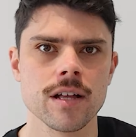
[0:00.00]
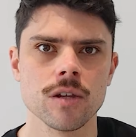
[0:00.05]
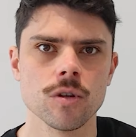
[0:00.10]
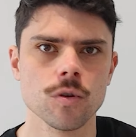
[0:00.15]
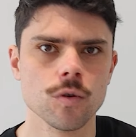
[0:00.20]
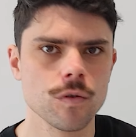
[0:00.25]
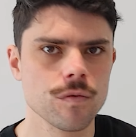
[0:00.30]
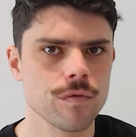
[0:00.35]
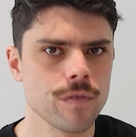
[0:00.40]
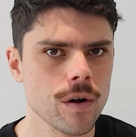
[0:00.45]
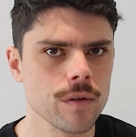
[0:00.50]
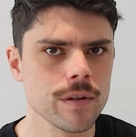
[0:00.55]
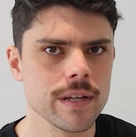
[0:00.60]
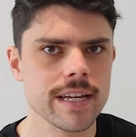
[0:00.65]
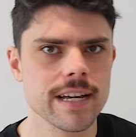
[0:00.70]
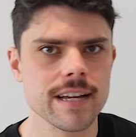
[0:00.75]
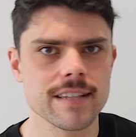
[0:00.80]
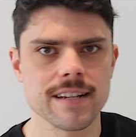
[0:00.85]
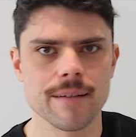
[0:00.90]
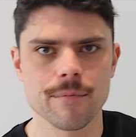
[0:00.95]
Luke Foley
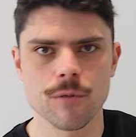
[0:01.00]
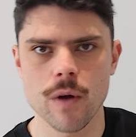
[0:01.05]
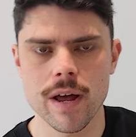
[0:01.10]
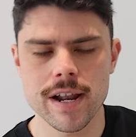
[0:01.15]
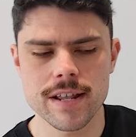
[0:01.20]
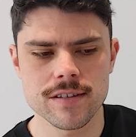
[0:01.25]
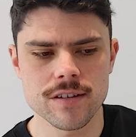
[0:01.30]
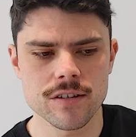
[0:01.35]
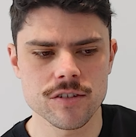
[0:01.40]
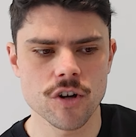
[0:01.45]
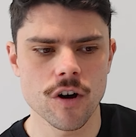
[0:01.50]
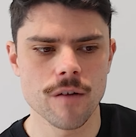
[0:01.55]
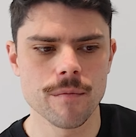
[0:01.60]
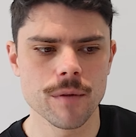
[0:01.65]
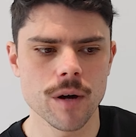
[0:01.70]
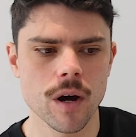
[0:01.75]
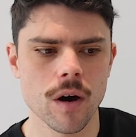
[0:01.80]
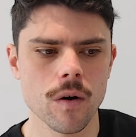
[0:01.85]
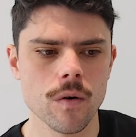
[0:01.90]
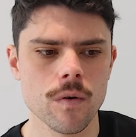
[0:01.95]
gets upgraded to Tom
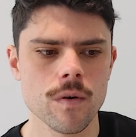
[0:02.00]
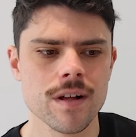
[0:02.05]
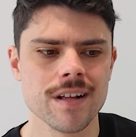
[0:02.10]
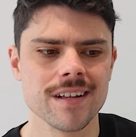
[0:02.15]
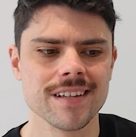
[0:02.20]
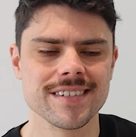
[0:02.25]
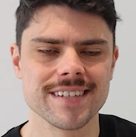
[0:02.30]
Cole.